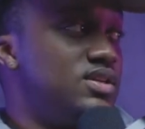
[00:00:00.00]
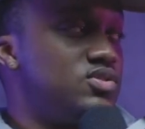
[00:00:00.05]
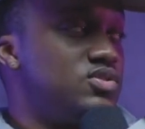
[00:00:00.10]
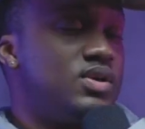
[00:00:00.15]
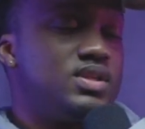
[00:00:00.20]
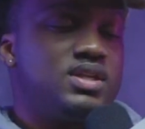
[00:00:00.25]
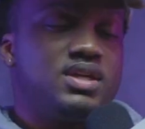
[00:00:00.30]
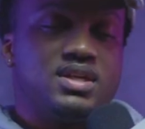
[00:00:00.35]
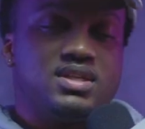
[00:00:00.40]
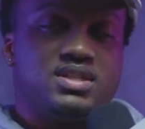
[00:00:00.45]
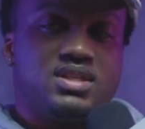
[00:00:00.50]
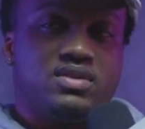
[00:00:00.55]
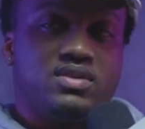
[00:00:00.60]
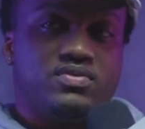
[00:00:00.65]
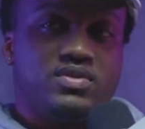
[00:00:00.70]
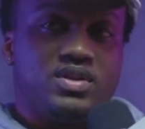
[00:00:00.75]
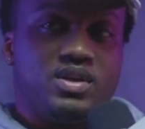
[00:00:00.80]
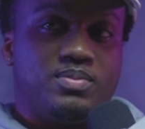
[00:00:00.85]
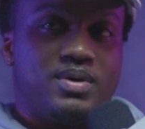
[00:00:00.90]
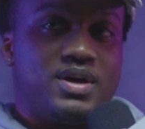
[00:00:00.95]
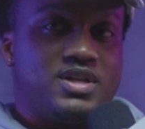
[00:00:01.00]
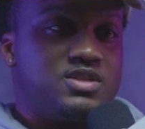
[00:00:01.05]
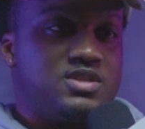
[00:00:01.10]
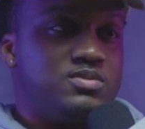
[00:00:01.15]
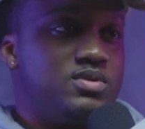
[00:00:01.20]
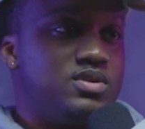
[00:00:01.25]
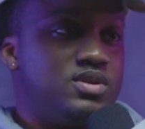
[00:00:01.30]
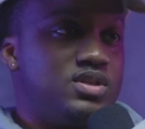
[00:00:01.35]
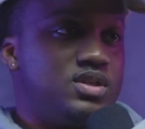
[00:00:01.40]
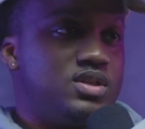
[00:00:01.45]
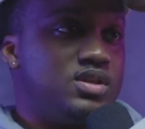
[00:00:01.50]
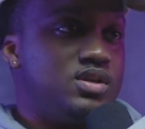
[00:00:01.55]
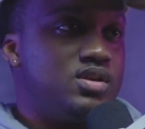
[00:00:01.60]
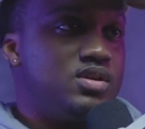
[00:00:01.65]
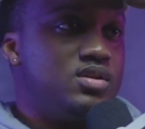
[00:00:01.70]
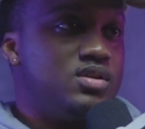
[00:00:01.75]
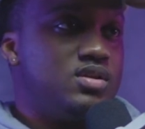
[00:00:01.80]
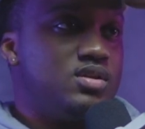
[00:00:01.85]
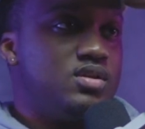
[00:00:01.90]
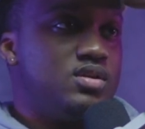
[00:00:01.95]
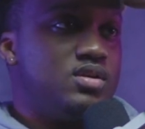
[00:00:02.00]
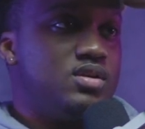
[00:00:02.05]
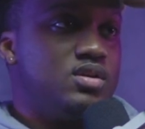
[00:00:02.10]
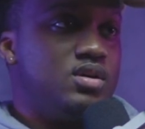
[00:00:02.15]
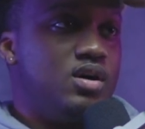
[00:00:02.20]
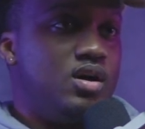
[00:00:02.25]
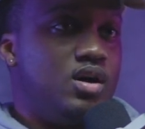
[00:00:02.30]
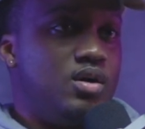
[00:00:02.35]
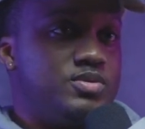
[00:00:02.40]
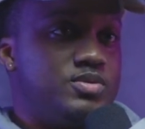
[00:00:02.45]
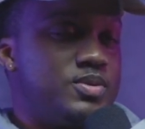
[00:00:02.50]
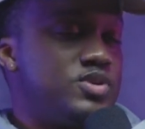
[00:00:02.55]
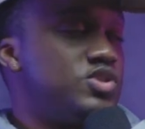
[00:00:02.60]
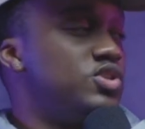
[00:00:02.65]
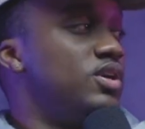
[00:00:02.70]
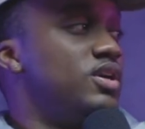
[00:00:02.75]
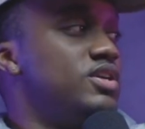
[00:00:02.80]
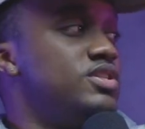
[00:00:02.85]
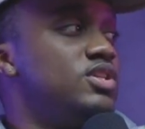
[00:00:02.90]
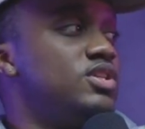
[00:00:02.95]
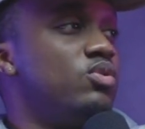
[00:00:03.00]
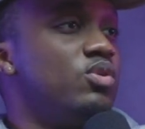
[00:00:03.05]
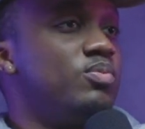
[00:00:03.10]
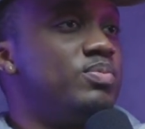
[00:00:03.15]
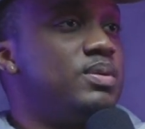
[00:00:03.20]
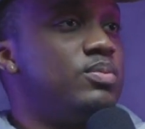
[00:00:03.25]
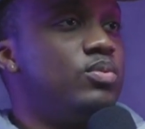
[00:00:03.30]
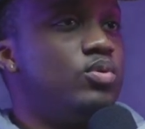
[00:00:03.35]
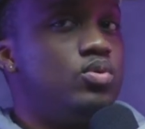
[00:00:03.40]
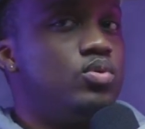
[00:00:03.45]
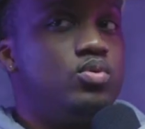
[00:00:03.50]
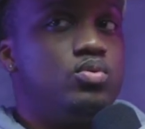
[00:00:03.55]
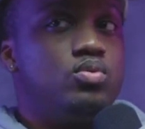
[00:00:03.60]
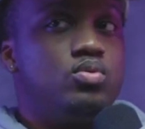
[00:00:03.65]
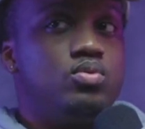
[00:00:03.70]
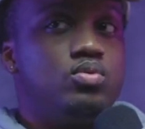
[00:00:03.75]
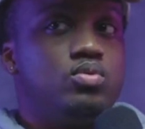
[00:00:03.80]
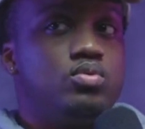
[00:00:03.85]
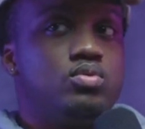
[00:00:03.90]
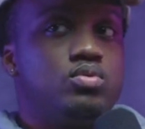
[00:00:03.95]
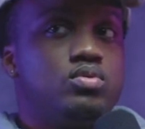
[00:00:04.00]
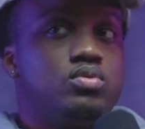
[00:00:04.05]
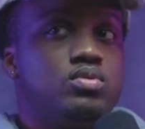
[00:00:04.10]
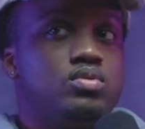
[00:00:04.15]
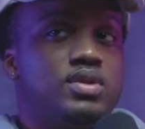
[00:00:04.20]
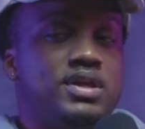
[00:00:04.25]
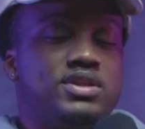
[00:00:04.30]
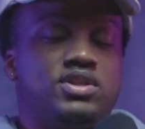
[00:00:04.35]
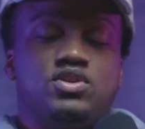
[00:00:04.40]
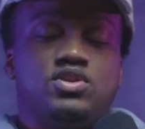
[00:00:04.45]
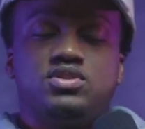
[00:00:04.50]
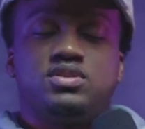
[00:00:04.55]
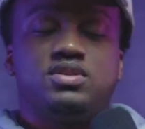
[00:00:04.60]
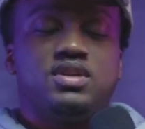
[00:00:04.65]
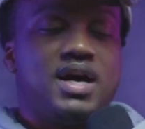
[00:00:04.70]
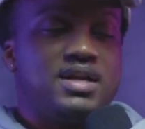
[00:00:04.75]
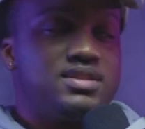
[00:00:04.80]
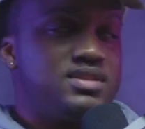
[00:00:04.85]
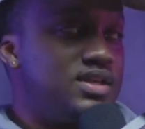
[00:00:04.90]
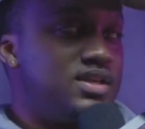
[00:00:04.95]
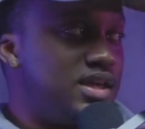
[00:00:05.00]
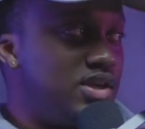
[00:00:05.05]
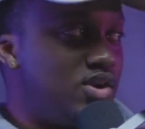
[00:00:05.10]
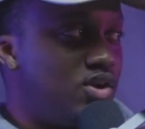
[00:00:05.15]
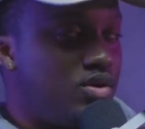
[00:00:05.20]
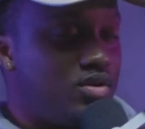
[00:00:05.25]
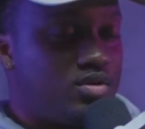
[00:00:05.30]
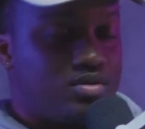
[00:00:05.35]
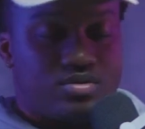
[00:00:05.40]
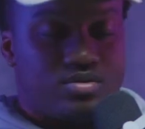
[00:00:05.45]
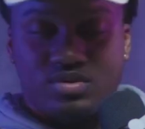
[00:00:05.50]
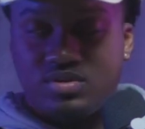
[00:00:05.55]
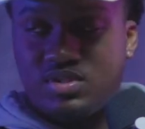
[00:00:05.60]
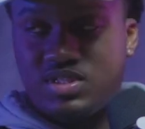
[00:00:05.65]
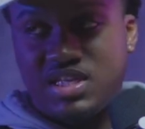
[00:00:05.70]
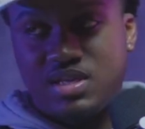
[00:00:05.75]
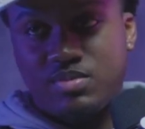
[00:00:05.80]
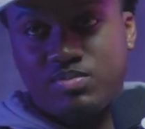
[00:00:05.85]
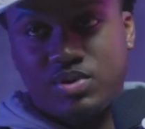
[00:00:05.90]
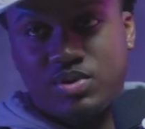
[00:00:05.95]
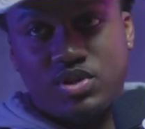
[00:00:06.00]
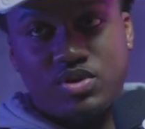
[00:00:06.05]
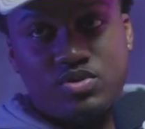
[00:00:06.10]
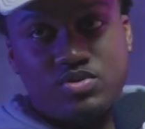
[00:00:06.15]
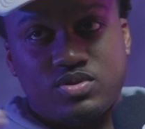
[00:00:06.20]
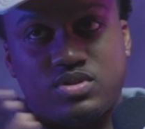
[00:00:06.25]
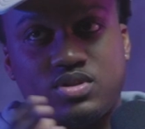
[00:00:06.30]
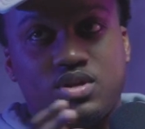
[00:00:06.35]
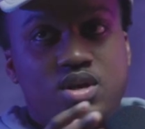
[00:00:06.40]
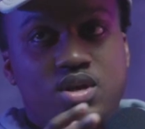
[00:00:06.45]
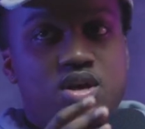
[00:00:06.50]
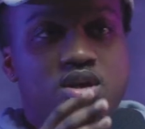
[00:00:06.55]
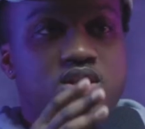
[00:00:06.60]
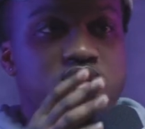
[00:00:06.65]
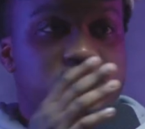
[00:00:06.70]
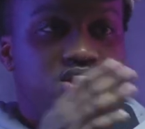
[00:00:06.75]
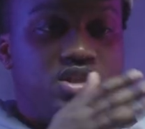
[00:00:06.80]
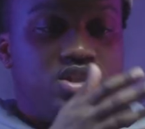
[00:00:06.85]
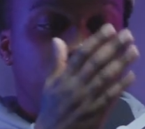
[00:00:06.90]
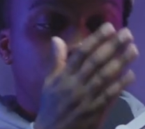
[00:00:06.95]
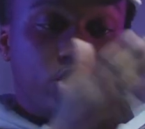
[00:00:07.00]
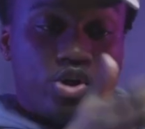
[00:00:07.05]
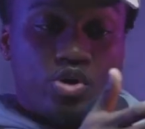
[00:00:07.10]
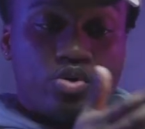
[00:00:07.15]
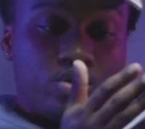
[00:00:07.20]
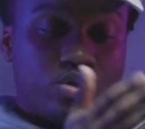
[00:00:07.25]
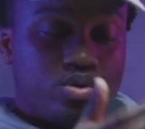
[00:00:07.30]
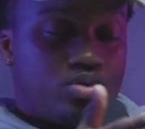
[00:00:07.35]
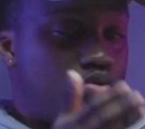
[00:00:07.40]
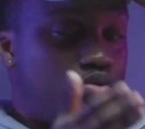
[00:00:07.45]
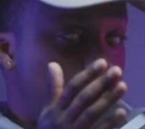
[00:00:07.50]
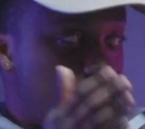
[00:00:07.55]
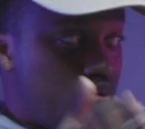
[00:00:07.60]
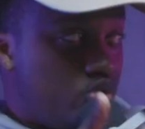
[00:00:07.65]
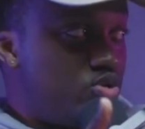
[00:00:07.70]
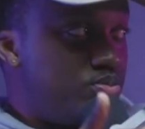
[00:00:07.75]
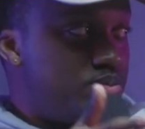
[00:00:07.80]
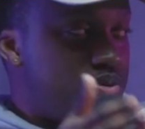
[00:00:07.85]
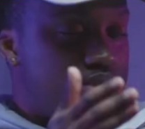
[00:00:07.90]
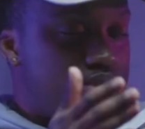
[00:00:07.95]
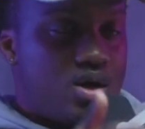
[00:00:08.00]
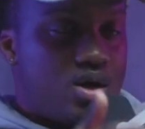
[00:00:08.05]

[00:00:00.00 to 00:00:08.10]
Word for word: So I think it's definitely a possibility, um, especially because there were people who, like, there's, not to get all deep, but there's literal groups